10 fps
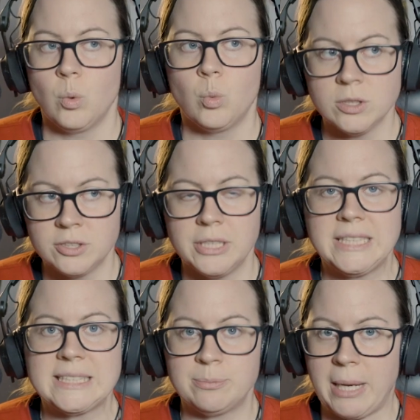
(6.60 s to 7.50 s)
What to
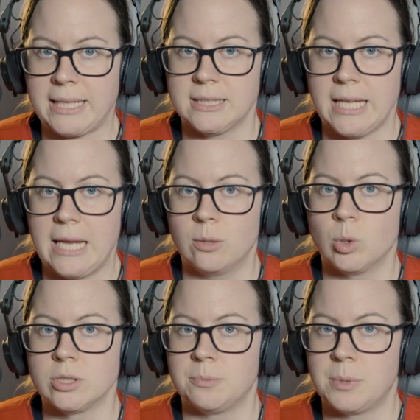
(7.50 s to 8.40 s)
expect and
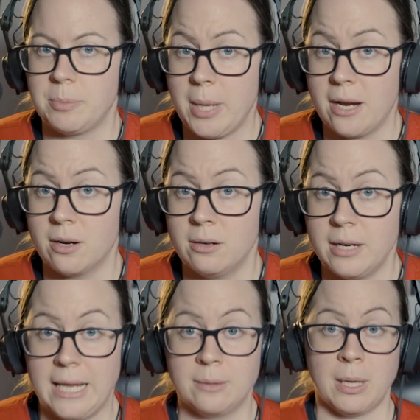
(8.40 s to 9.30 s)
what to prepare.
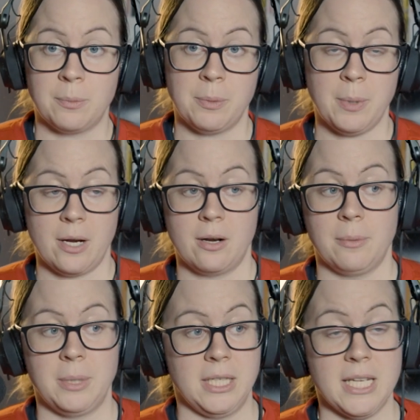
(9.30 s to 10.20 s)
And by prepare, I
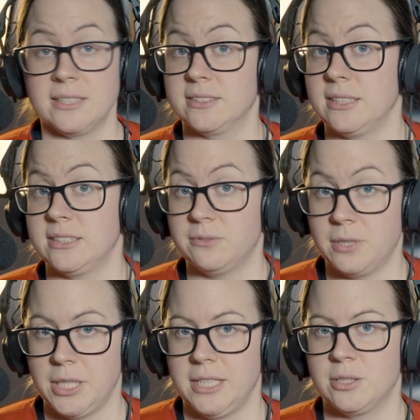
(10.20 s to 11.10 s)
mean, yes, it's a
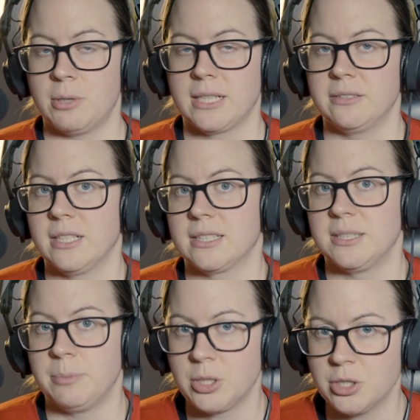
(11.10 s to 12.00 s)
very interactive
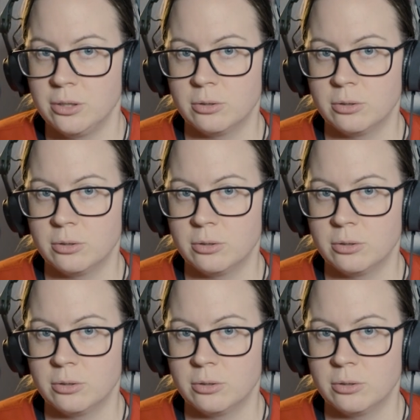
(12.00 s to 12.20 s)
exhibition.